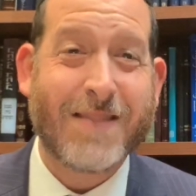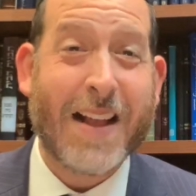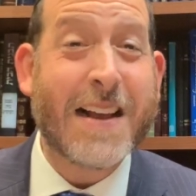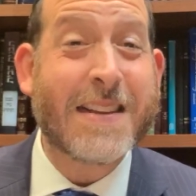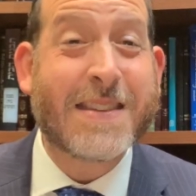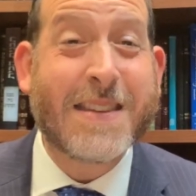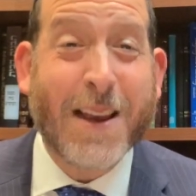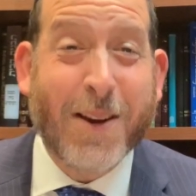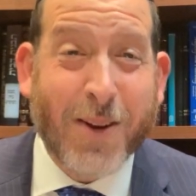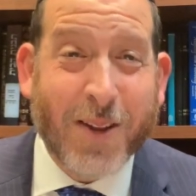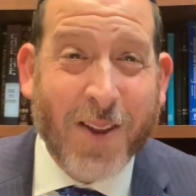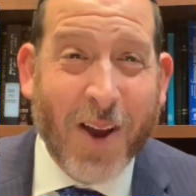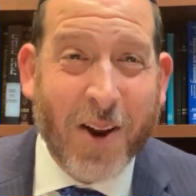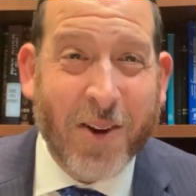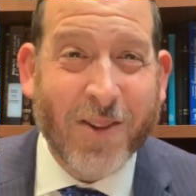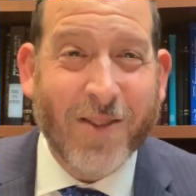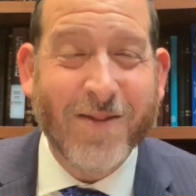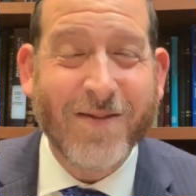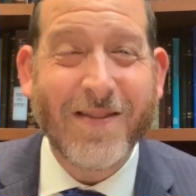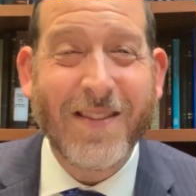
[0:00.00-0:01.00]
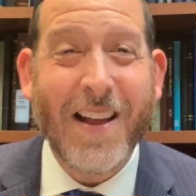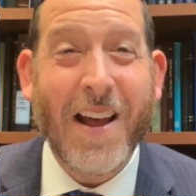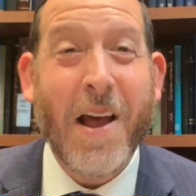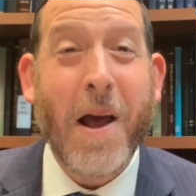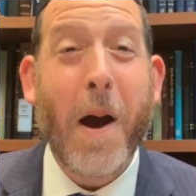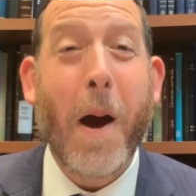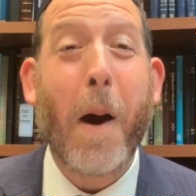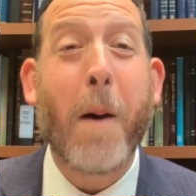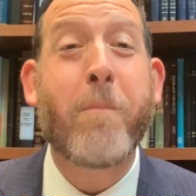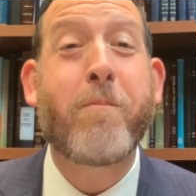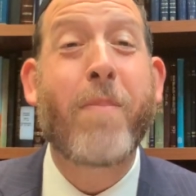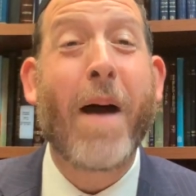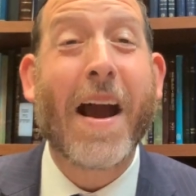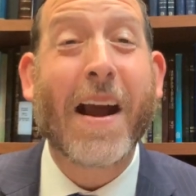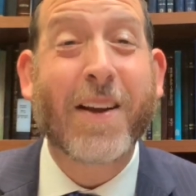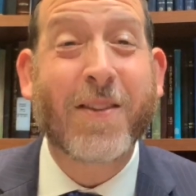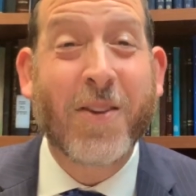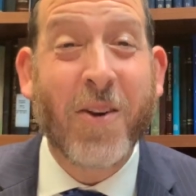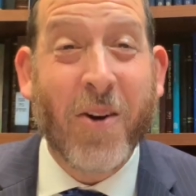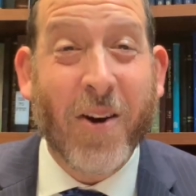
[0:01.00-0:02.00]
A secret tunnel. A
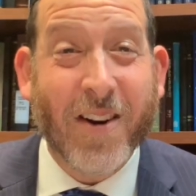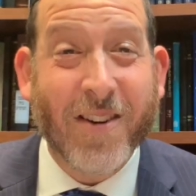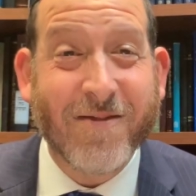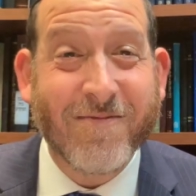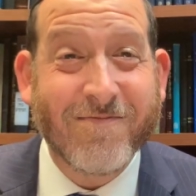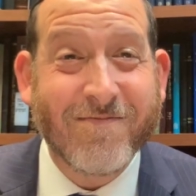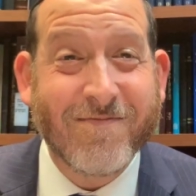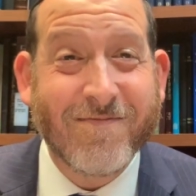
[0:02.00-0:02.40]
back door.